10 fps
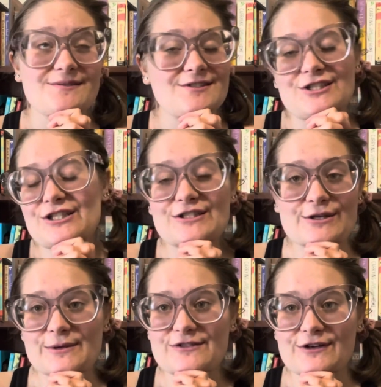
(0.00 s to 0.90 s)
She's so
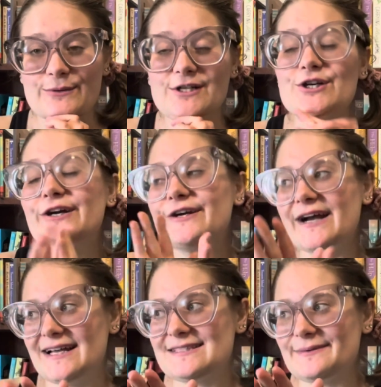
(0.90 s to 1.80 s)
much fun to watch. Her and her
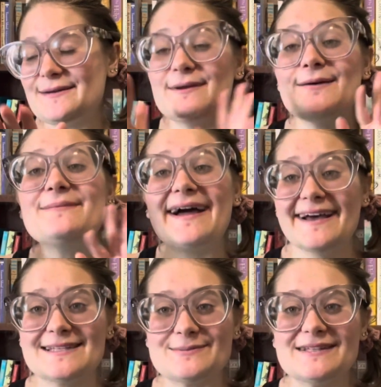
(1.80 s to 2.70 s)
husband. Me and my
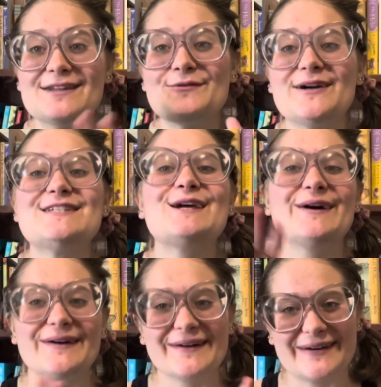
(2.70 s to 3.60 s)
husband love watching
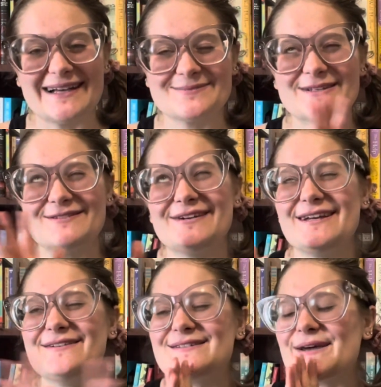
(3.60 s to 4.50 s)
her and her husband's
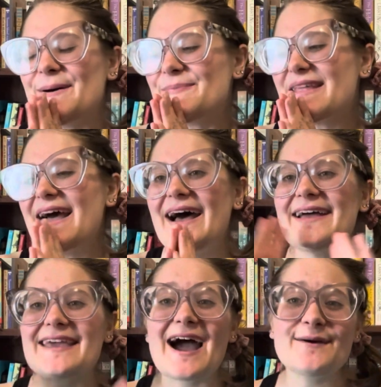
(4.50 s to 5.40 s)
videos. So
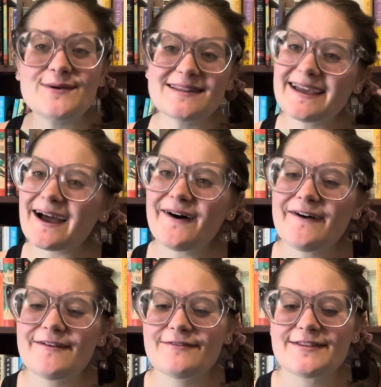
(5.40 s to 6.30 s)
yeah, I will link
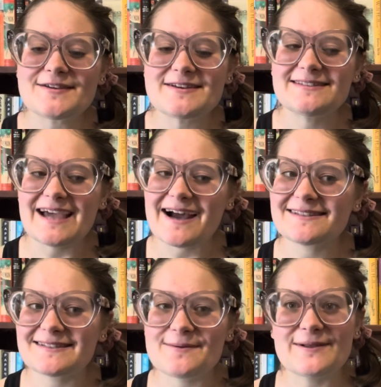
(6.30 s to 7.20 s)
all of the tags
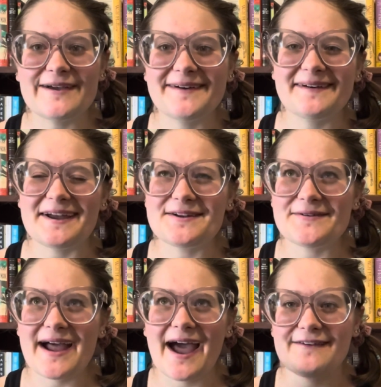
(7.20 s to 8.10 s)
down below. I know
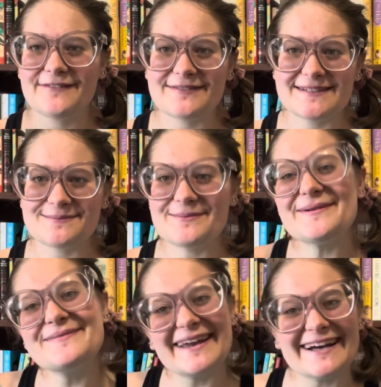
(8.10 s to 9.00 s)
half of these people
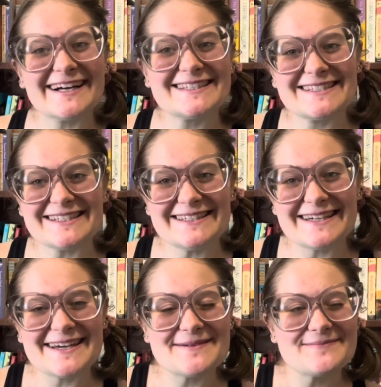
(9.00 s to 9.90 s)
may not see
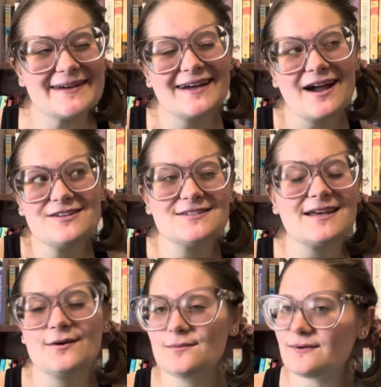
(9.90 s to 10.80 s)
them, but I just
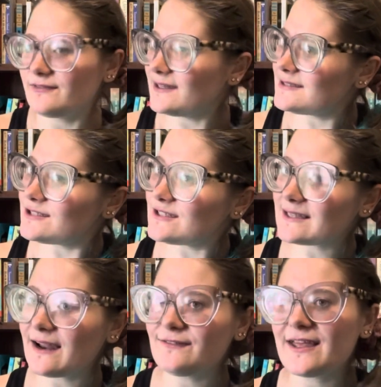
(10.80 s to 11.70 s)
thought it would be fun to just
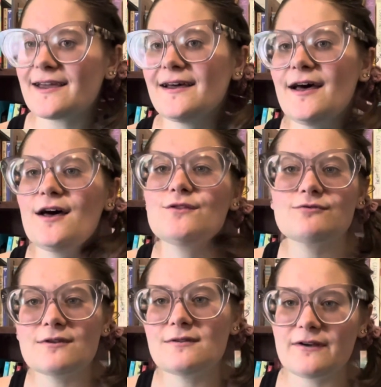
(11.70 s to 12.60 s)
kind of like
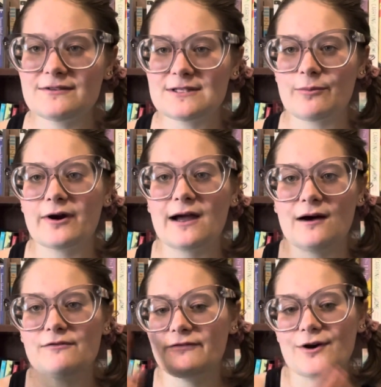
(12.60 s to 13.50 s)
throw the love and support
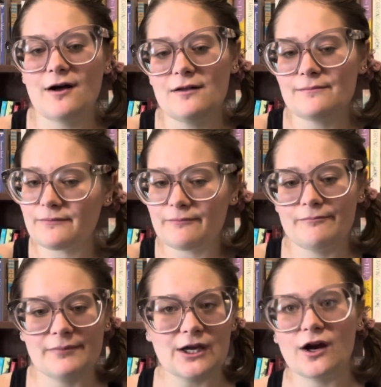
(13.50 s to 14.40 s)
out for all
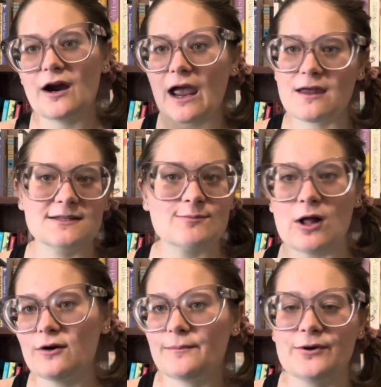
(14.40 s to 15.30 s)
bigger and
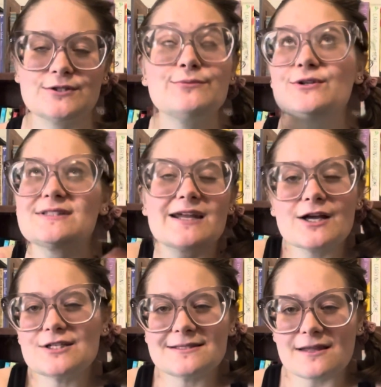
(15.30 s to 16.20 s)
smaller booktubers that I
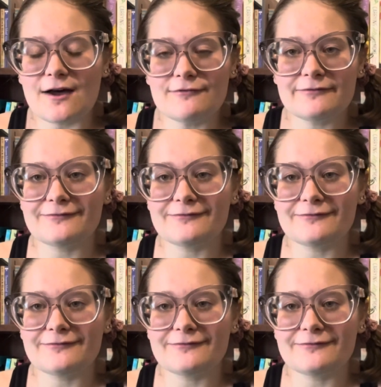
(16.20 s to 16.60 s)
just love